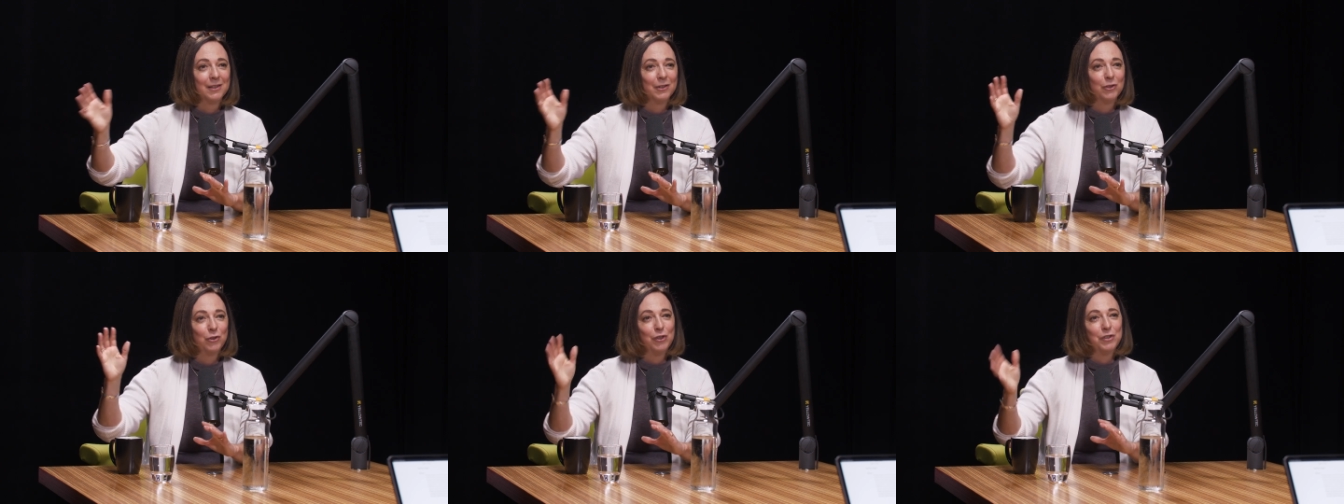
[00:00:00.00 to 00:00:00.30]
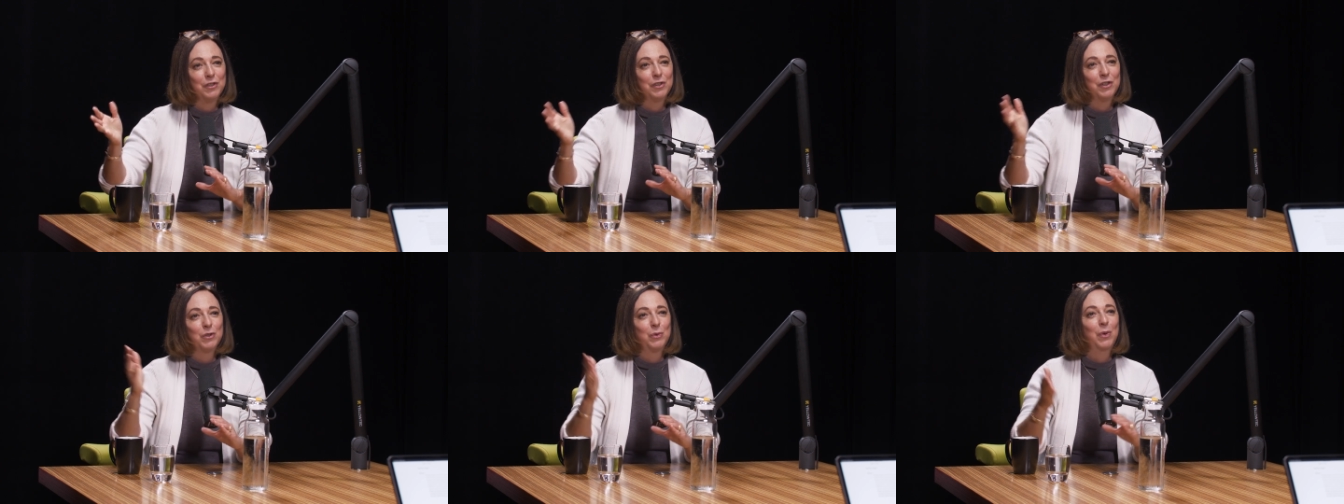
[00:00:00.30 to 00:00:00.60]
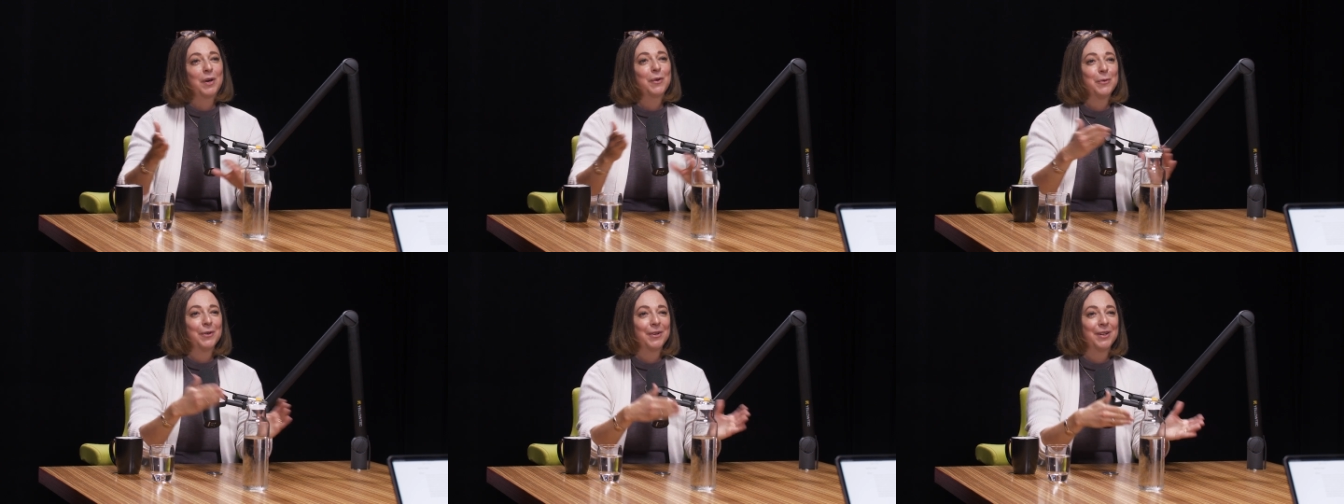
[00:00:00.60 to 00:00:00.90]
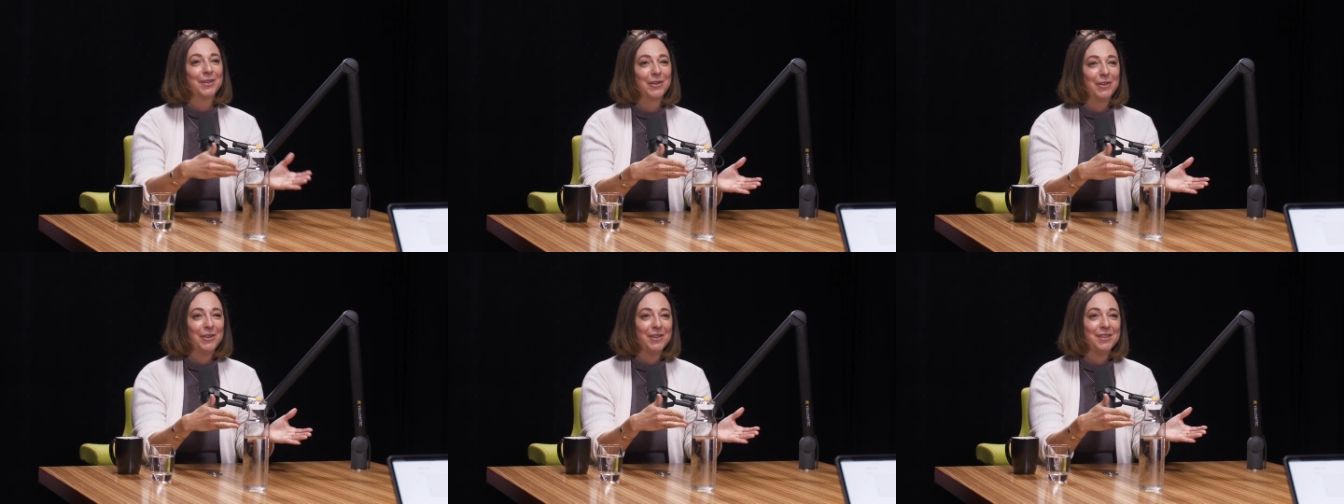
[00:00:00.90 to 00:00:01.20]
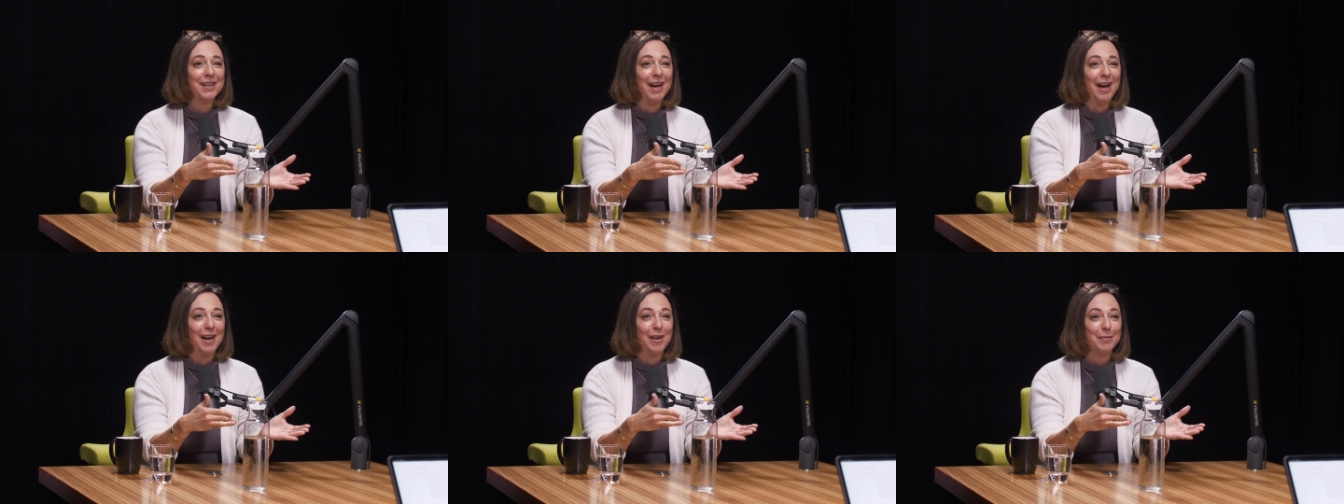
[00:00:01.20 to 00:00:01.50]
Mm-hmm. Just as when we're in
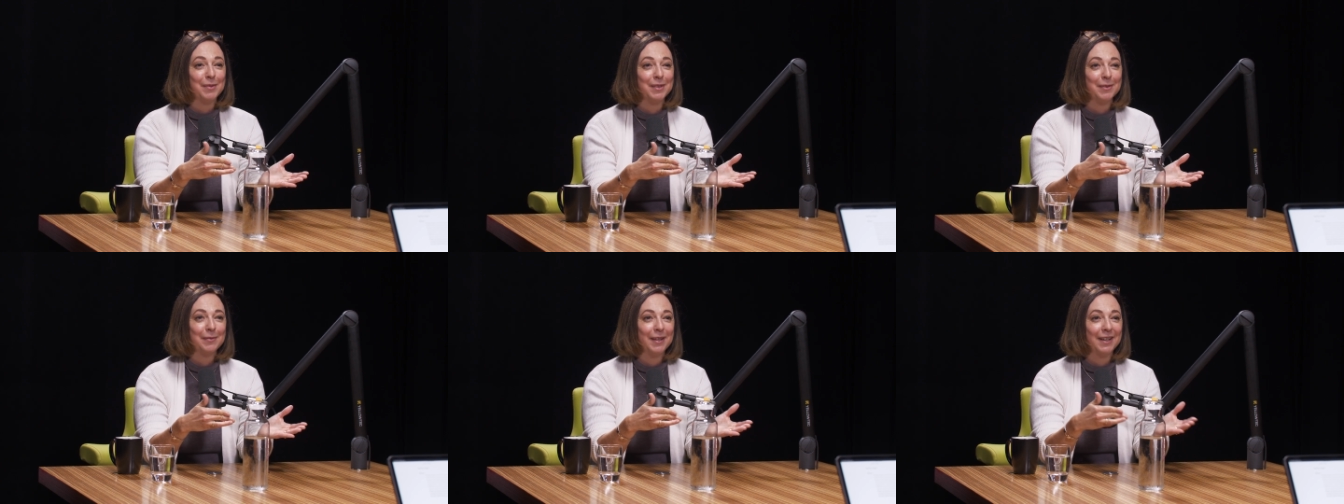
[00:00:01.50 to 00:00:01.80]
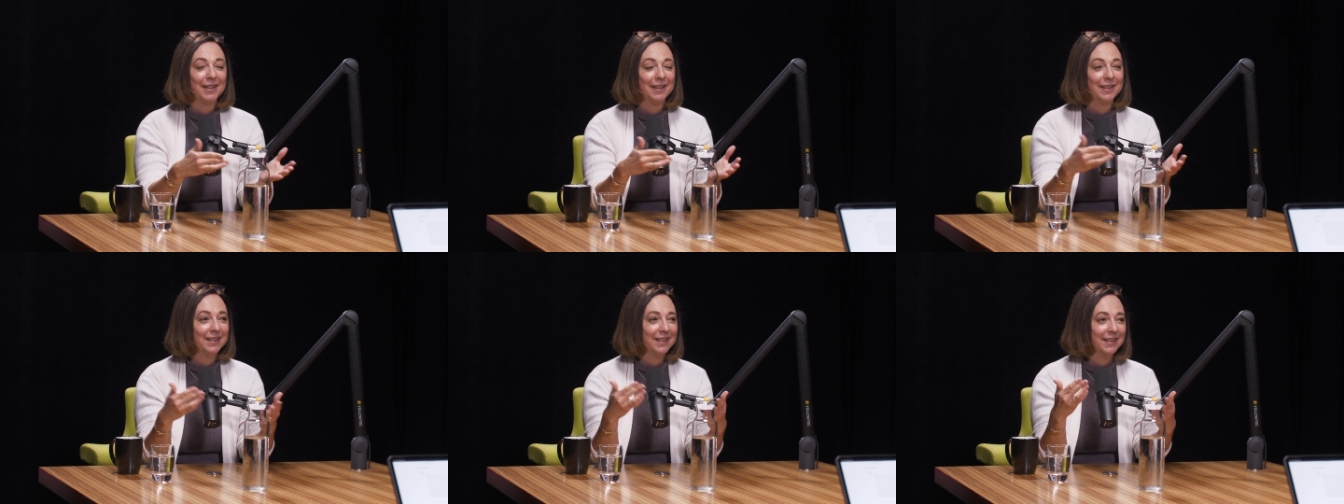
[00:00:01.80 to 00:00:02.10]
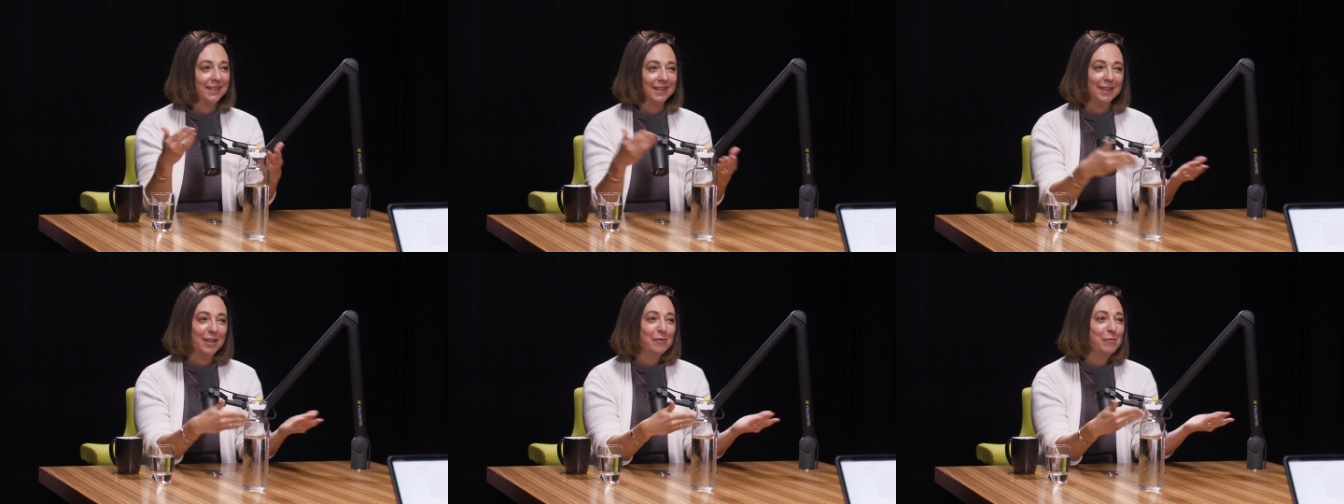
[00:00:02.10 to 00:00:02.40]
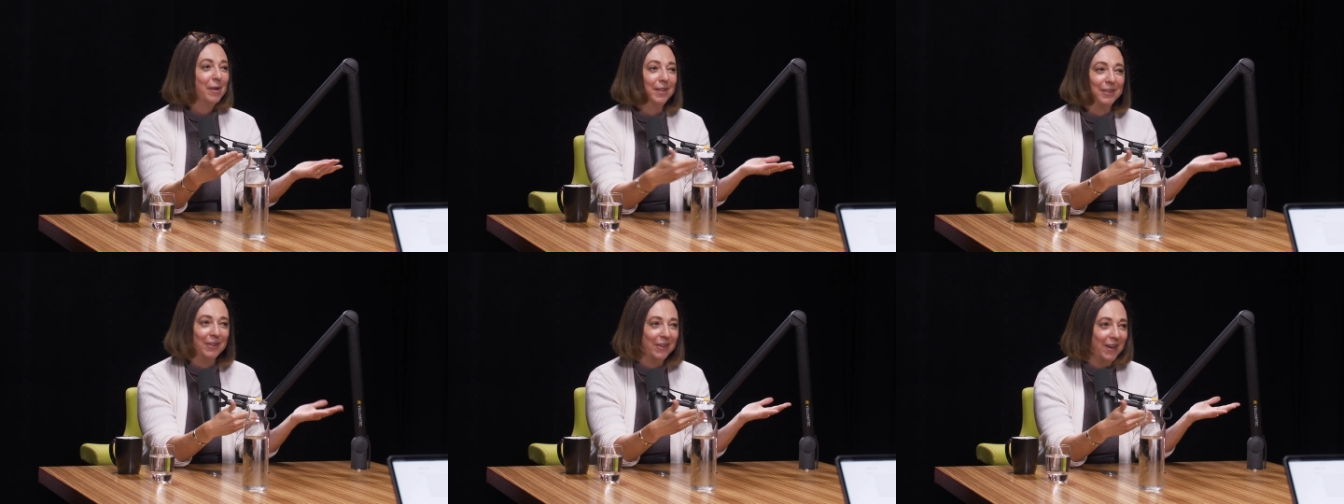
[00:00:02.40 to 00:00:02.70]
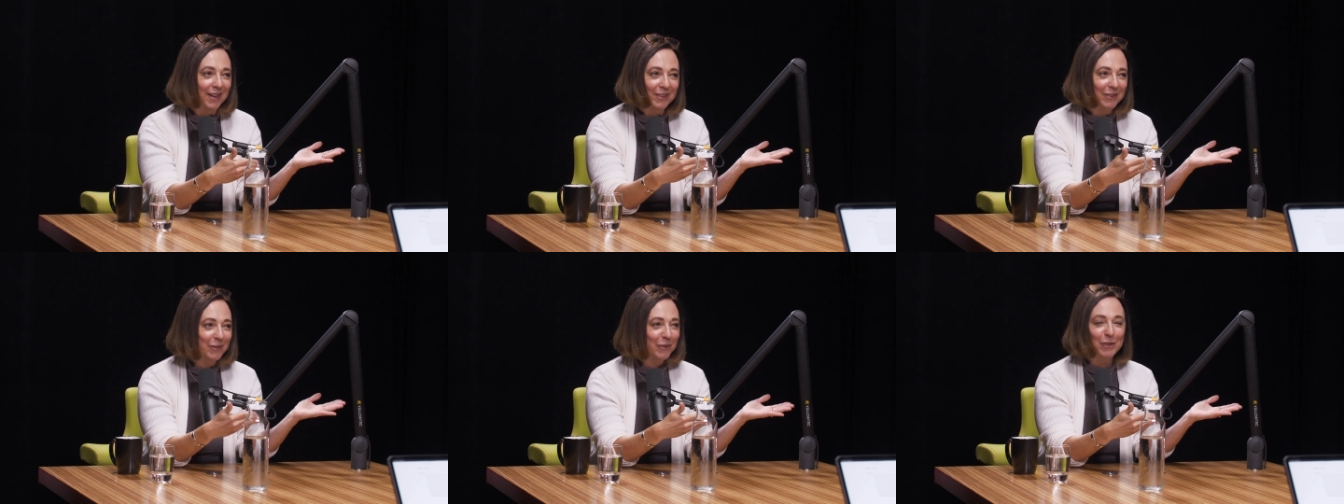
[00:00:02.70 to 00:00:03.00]
good times, I'm like, "Come on, you
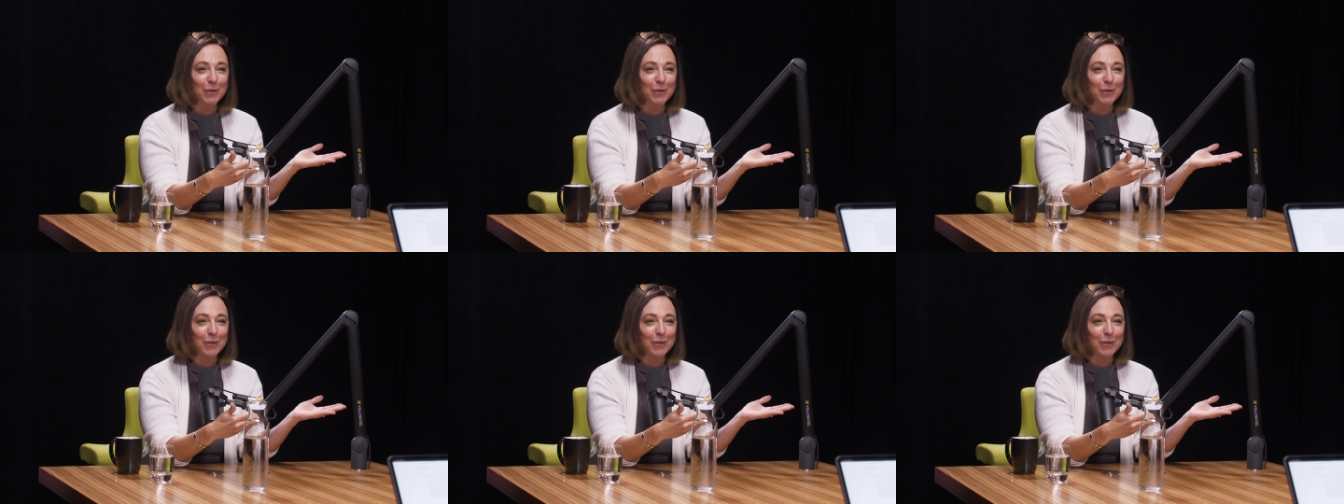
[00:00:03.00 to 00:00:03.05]
guys!